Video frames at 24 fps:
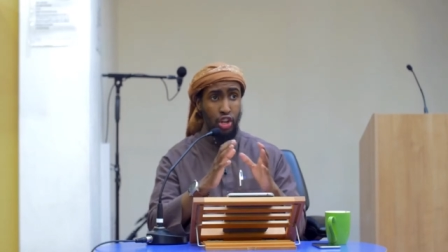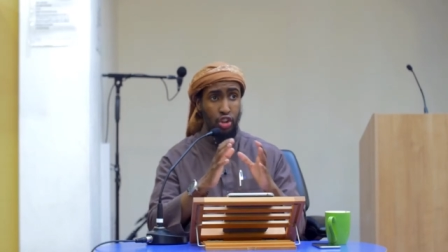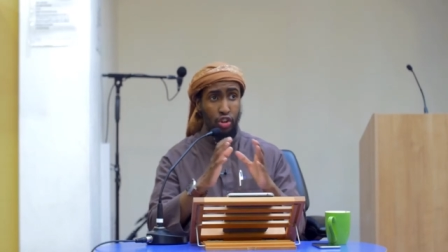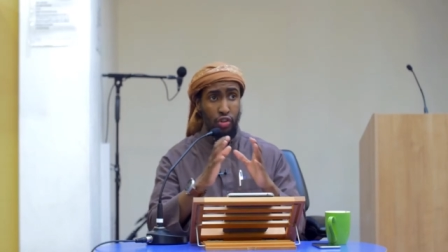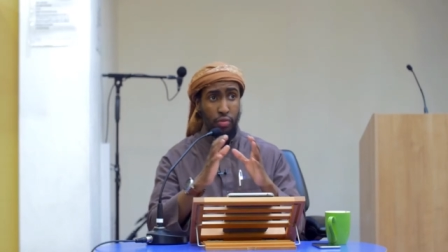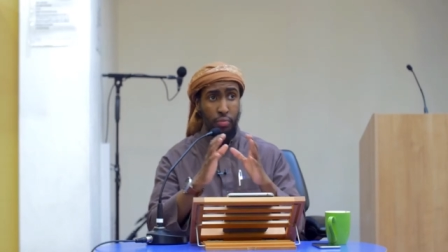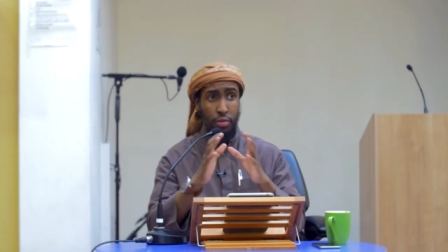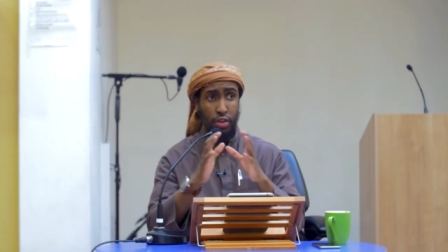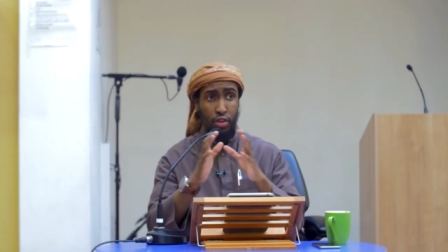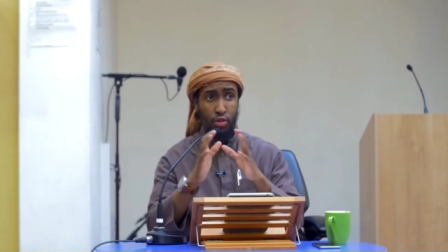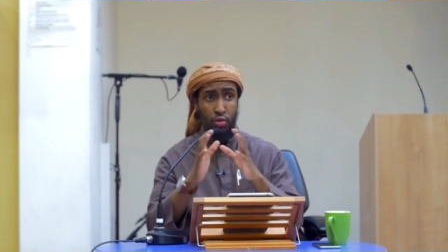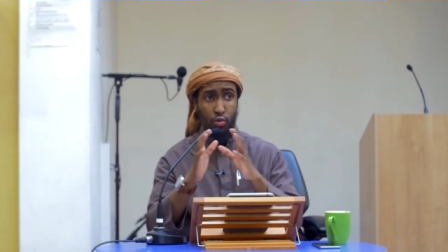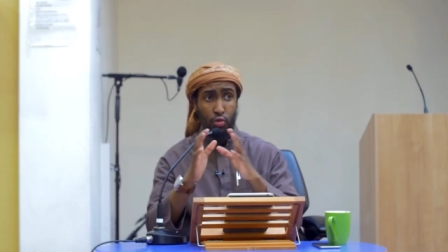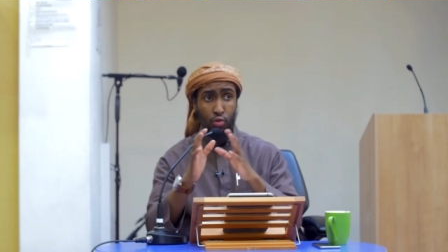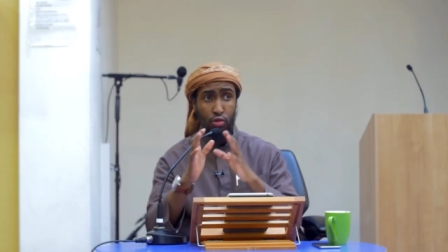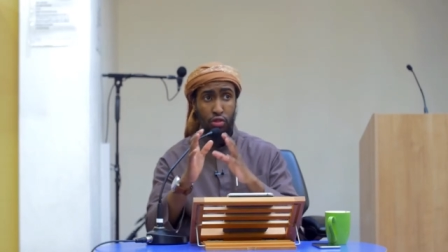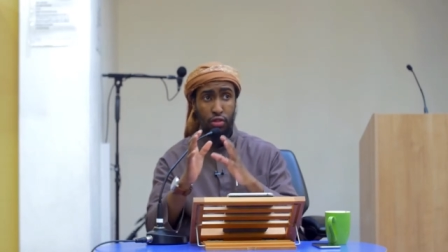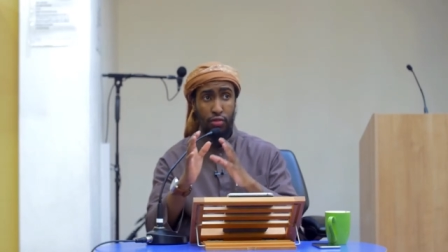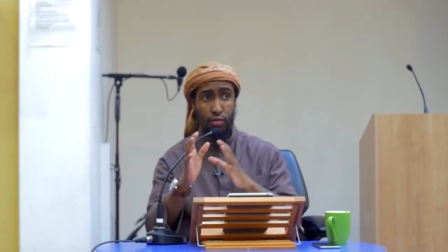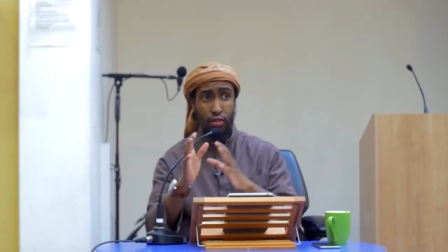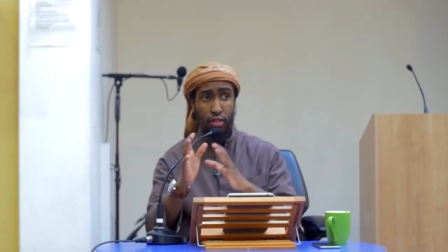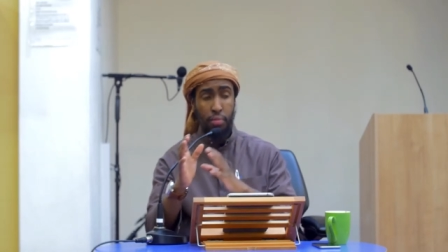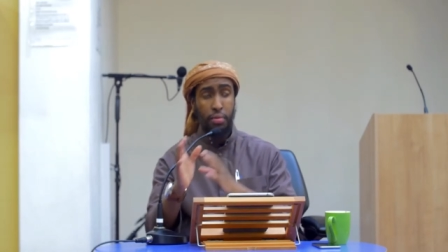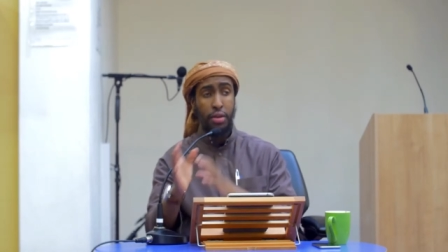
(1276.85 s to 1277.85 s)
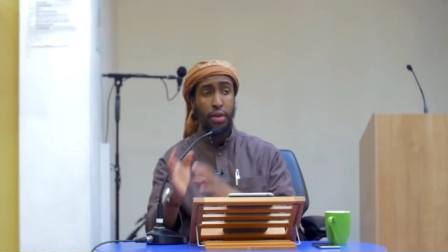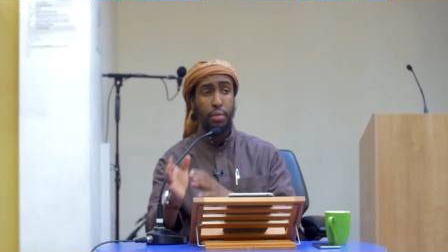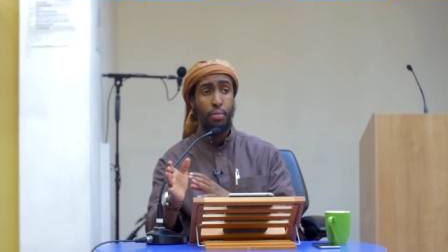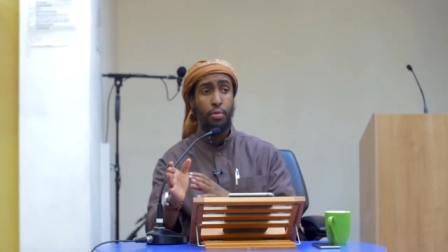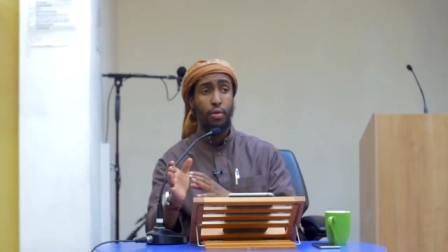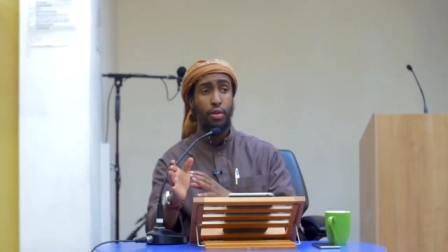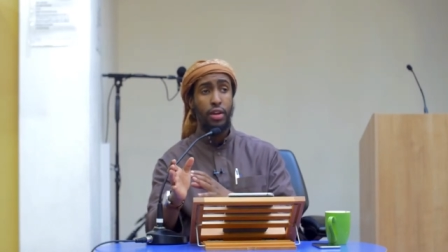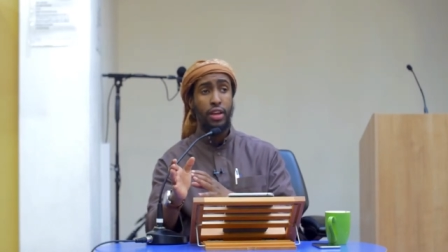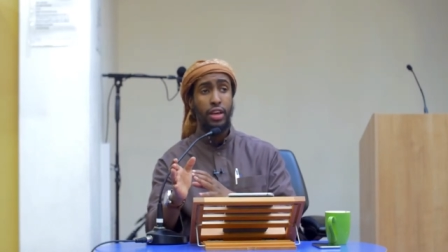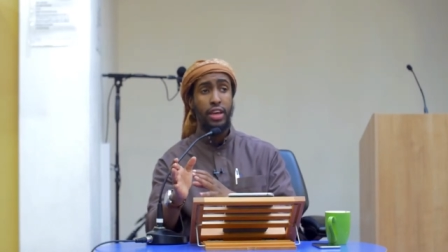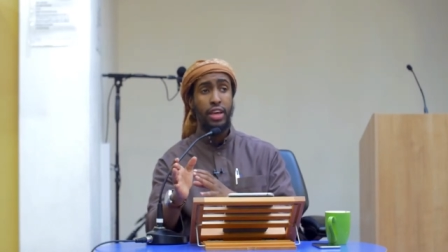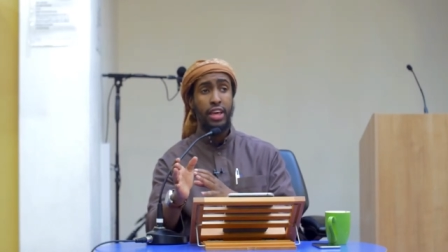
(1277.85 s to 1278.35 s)
should have been using for the
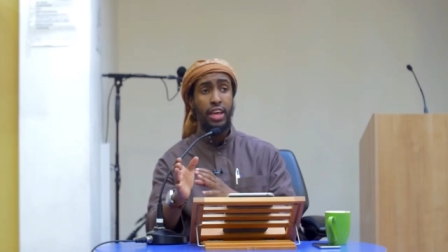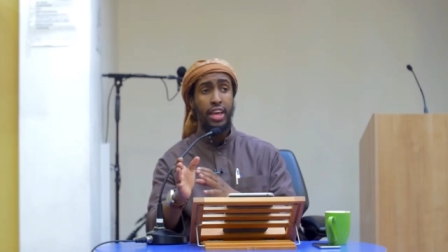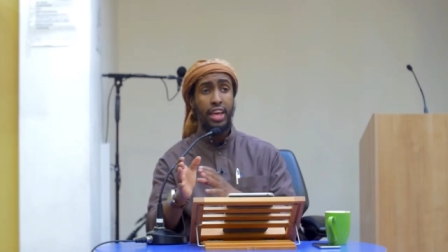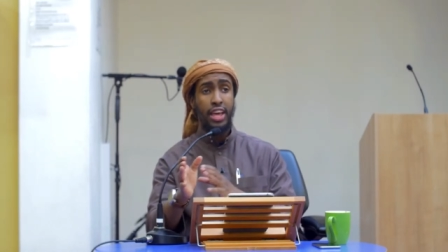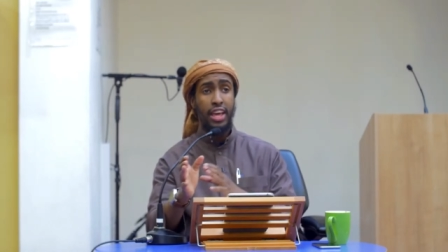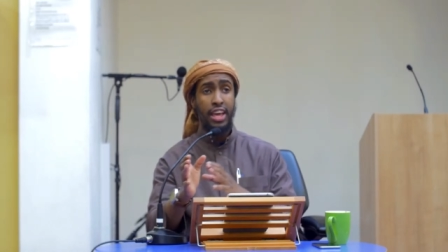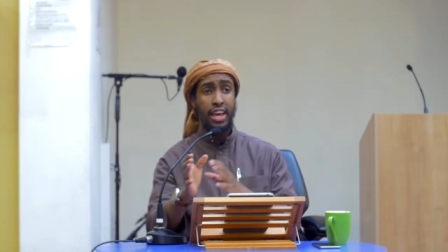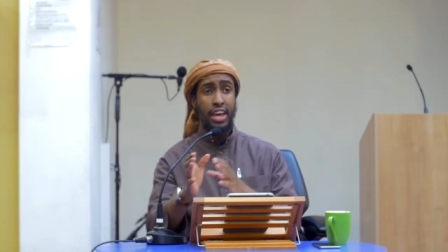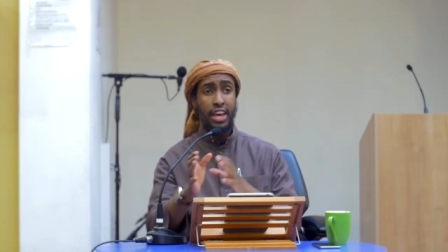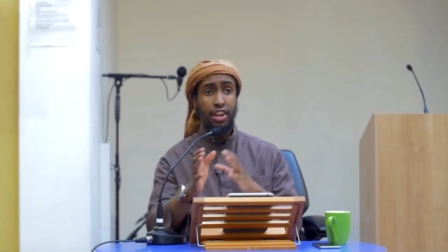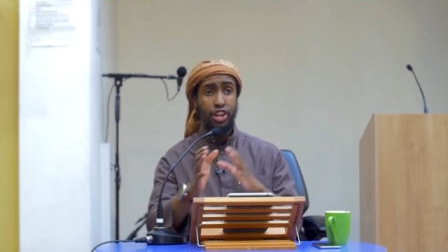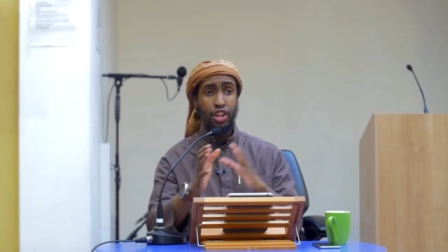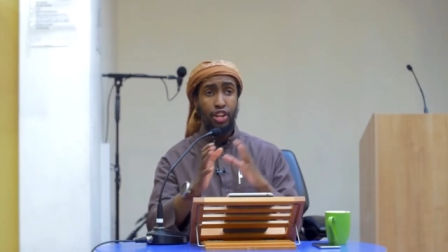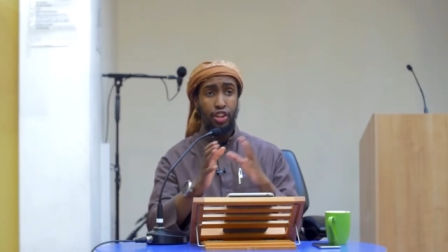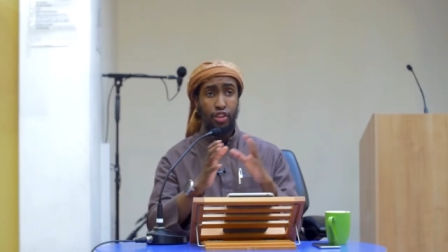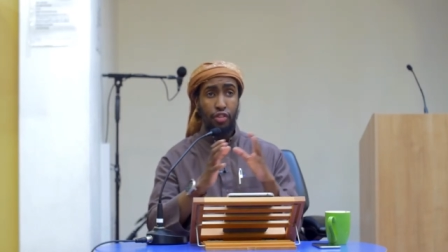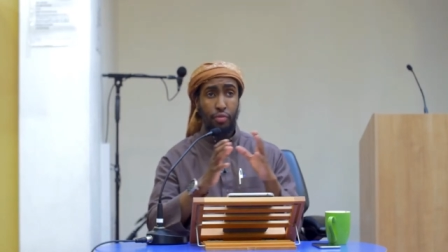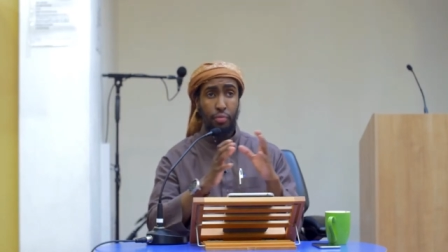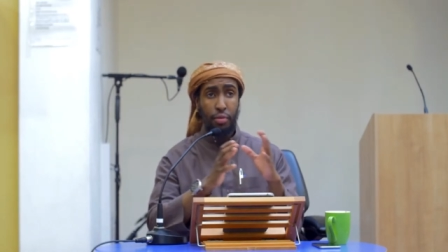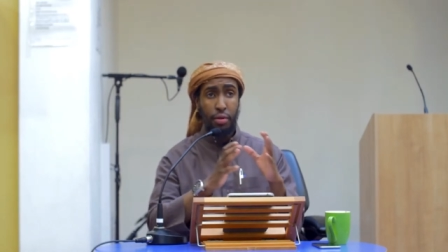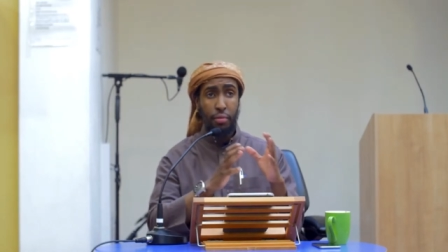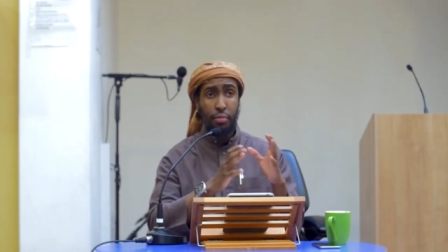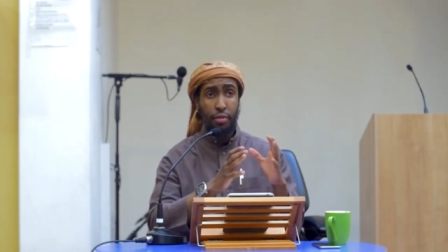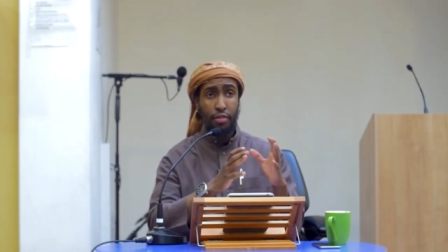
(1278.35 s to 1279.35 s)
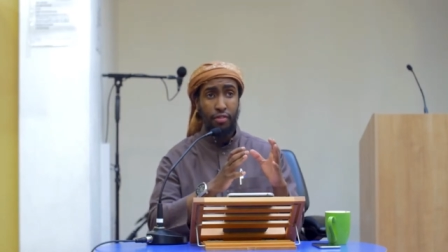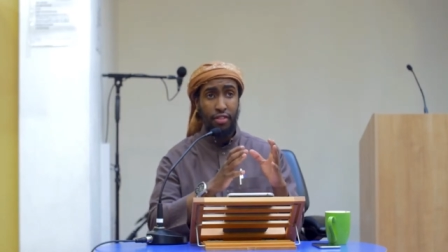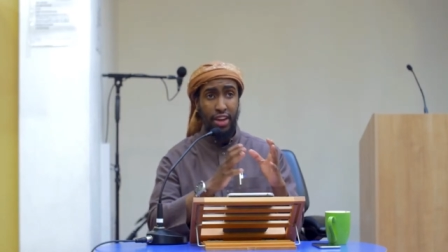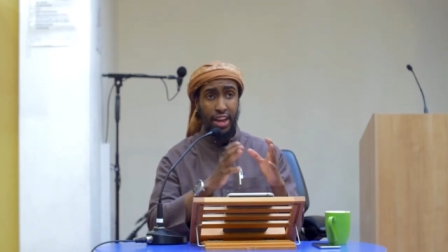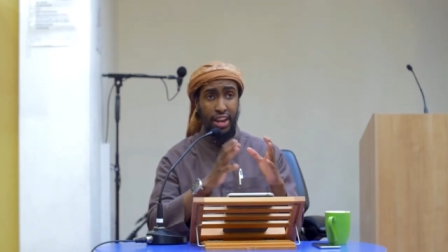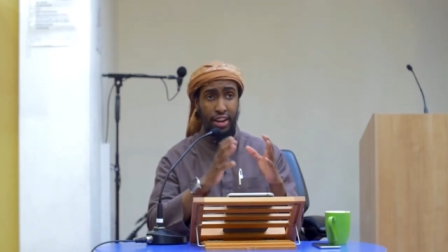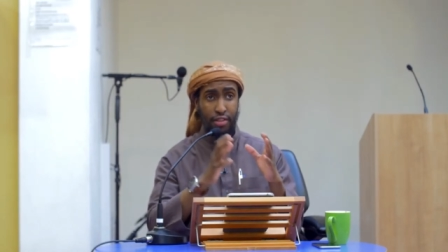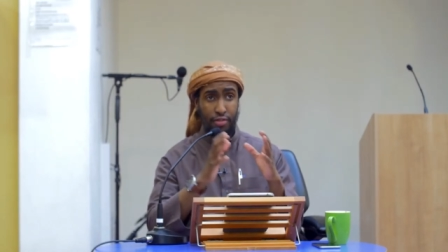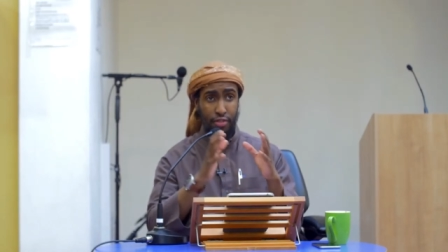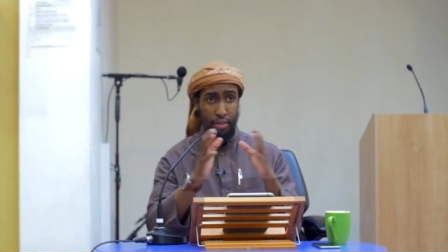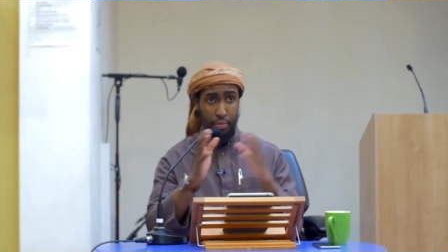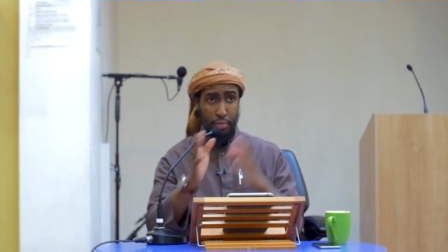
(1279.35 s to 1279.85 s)
people and he should have been
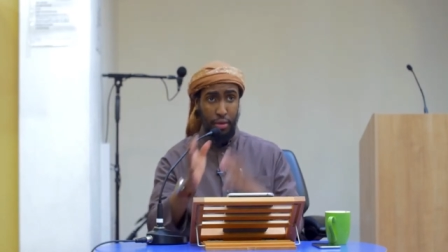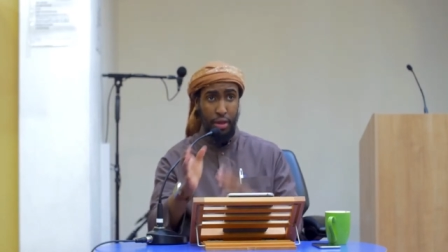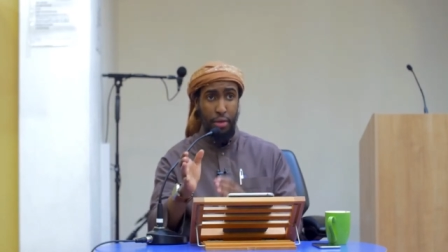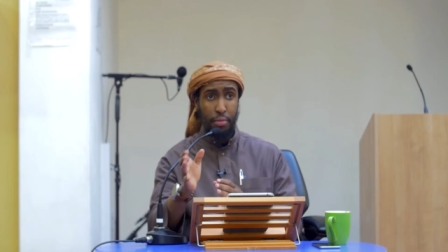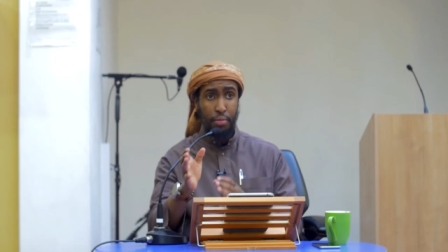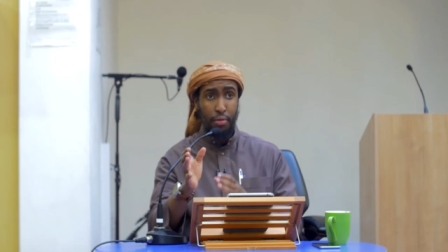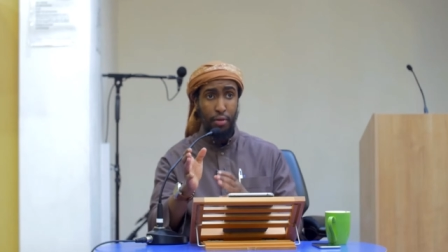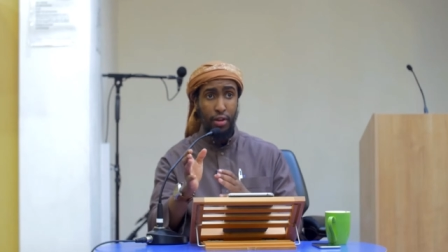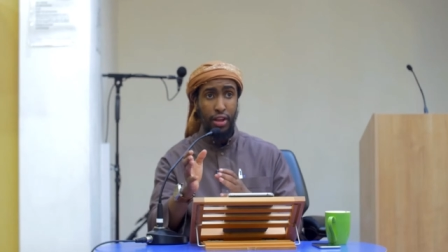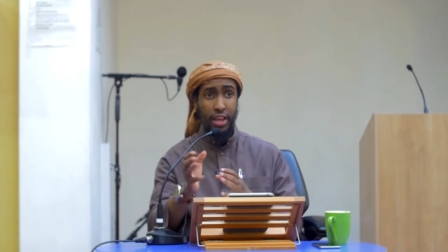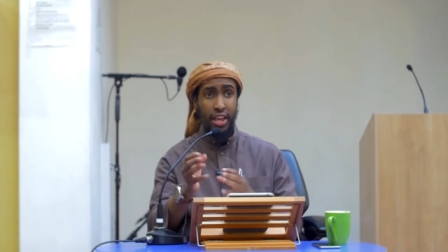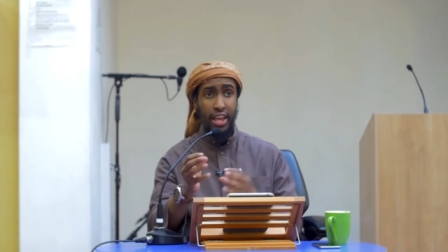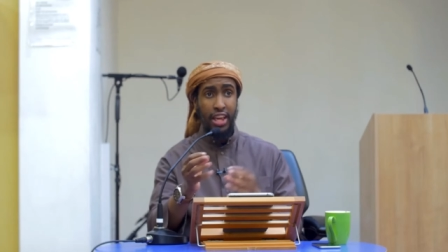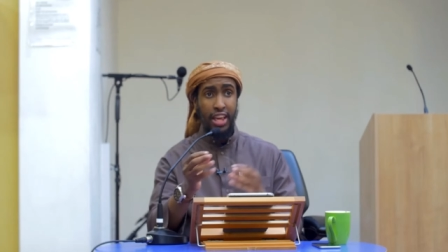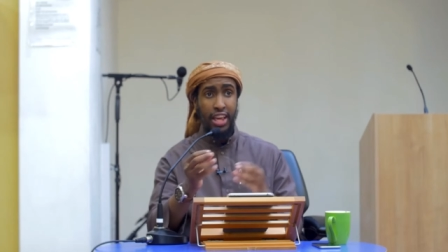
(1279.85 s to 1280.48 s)
providing for the people,